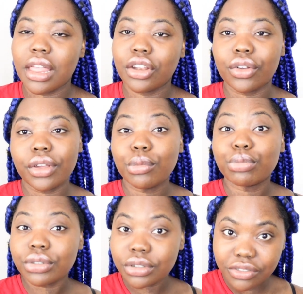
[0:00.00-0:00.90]
not
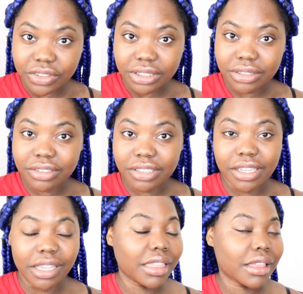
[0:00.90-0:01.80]
improving
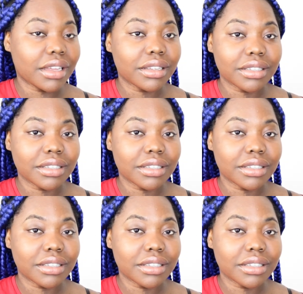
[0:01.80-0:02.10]
either.